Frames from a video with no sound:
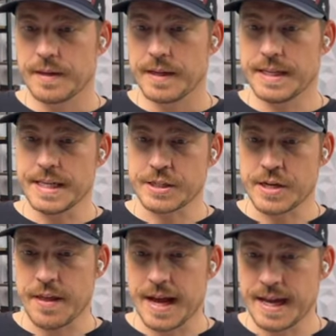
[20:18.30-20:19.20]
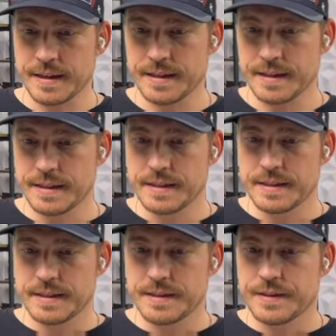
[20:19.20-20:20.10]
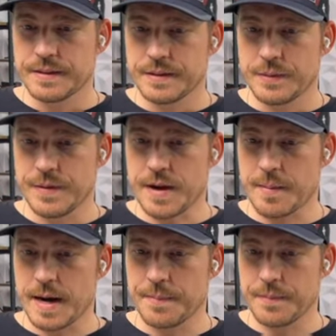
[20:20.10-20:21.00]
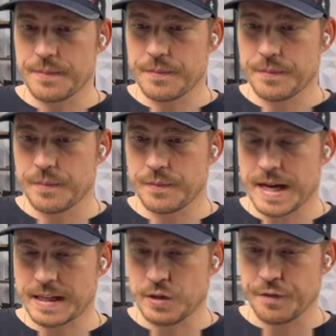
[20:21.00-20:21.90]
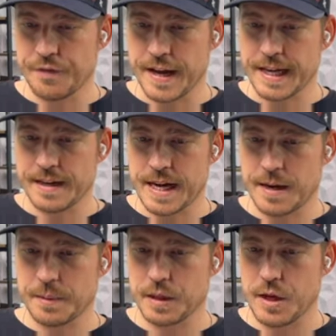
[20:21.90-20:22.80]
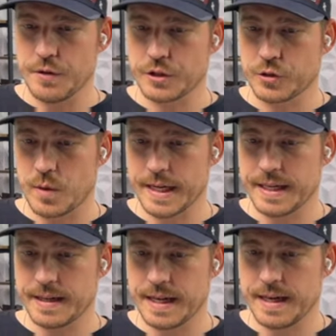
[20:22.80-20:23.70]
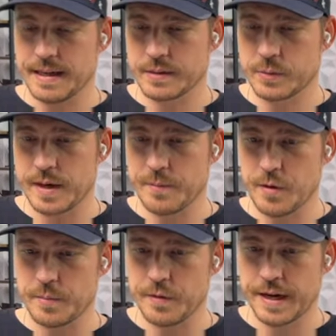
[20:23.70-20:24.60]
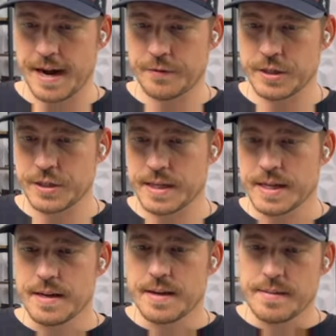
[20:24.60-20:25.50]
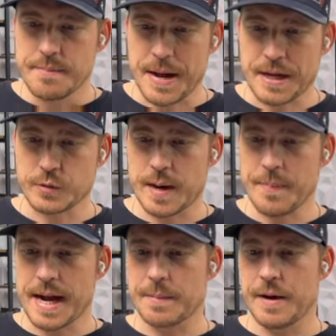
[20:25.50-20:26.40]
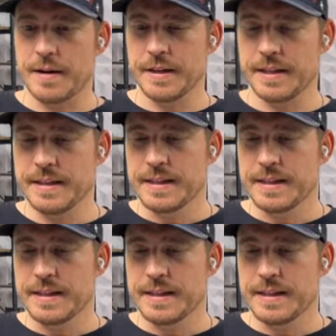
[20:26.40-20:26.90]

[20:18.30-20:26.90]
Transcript: In addition to that, you come up, got a little fake out now below this 20 moving average, bounce right back above it,